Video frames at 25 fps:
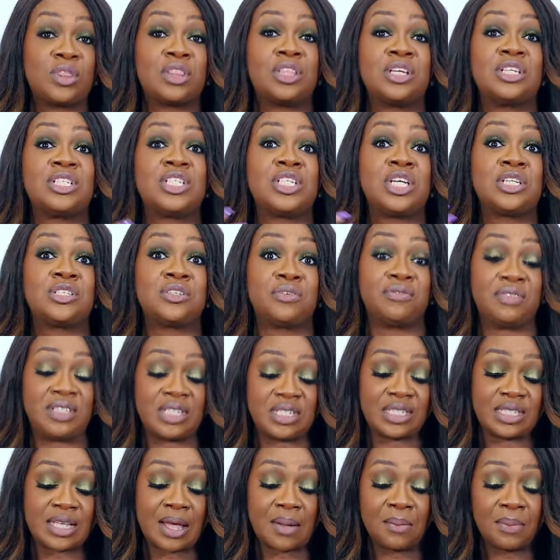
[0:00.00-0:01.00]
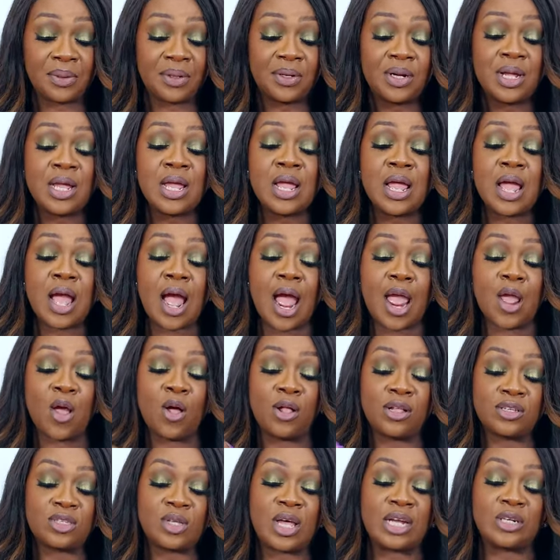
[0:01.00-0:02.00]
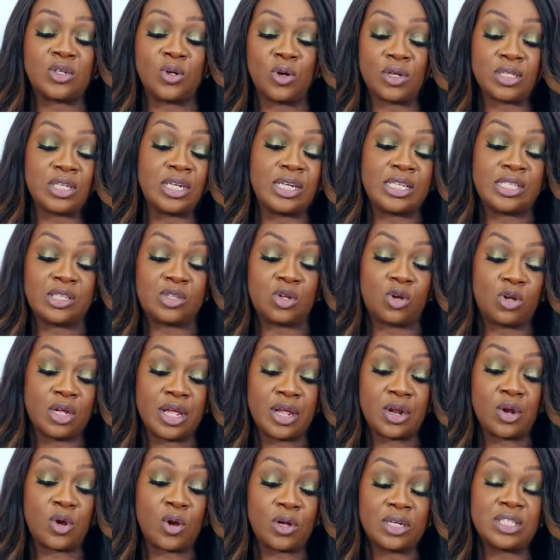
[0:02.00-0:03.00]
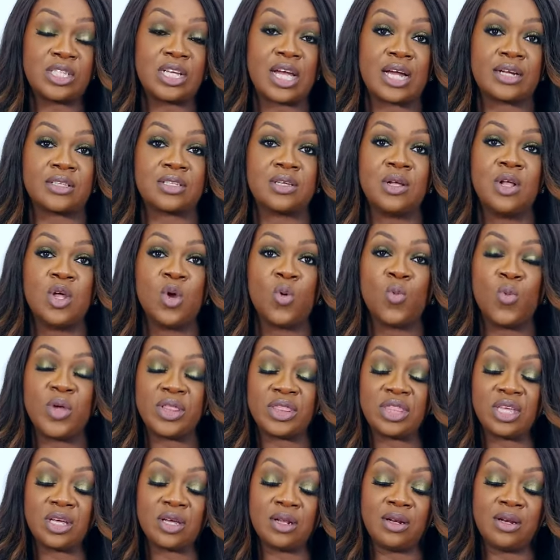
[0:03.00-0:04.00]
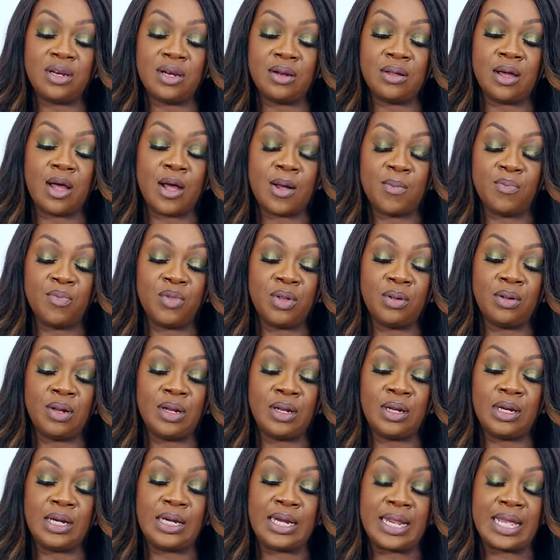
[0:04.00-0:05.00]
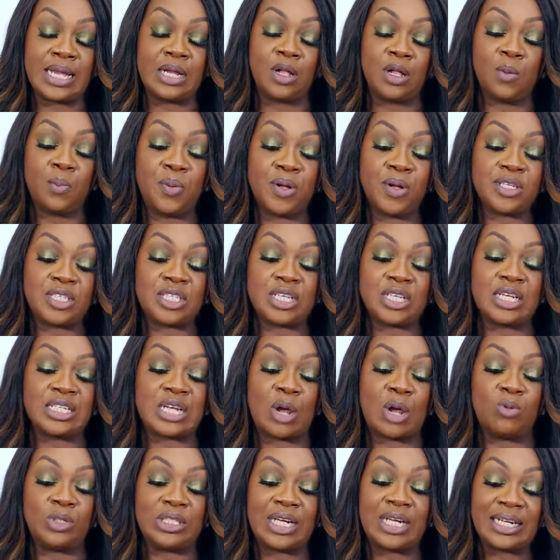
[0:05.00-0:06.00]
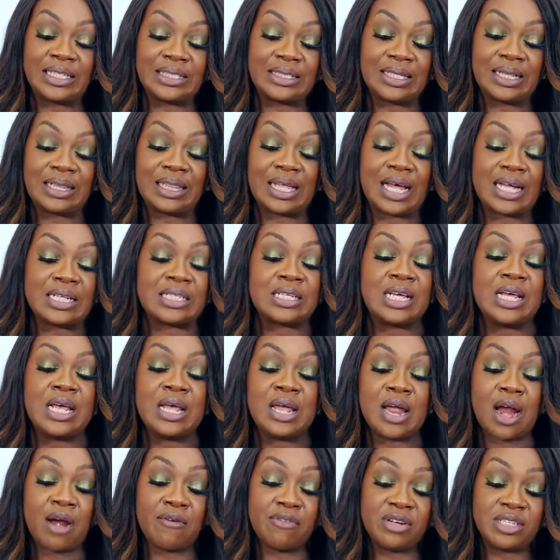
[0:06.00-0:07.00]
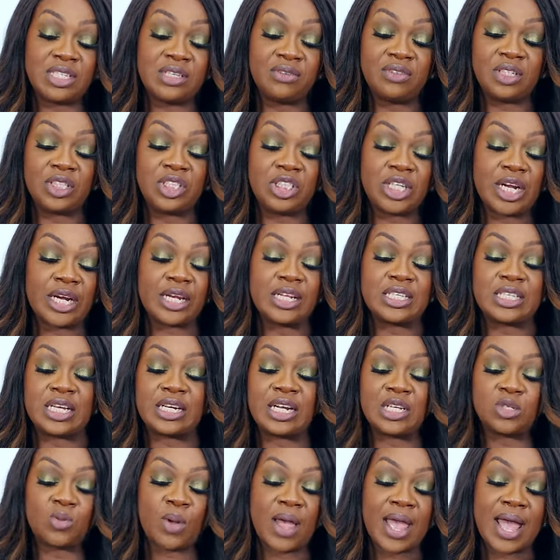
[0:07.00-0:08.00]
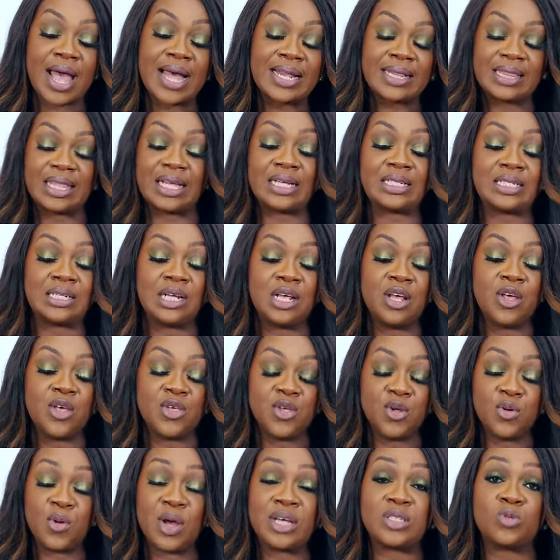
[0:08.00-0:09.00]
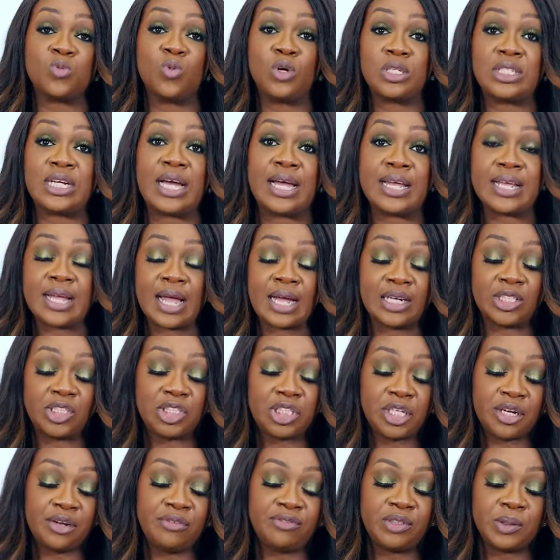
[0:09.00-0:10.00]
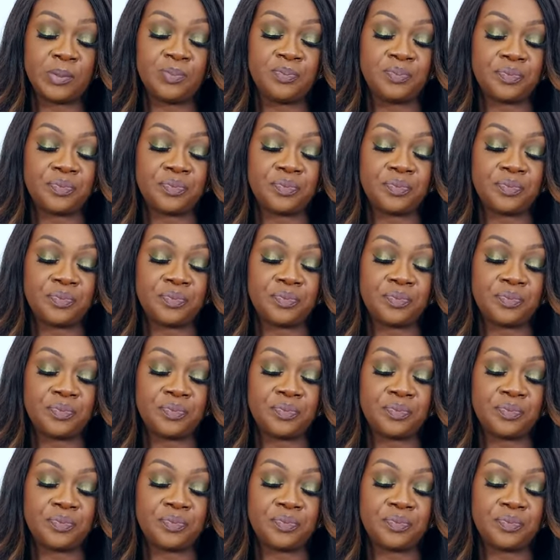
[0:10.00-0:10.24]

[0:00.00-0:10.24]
30th of December, I also had gotten in, in contact with the um, legal person that would handle that and receive the checklist. And that's why I had that, you know, as what I achieved.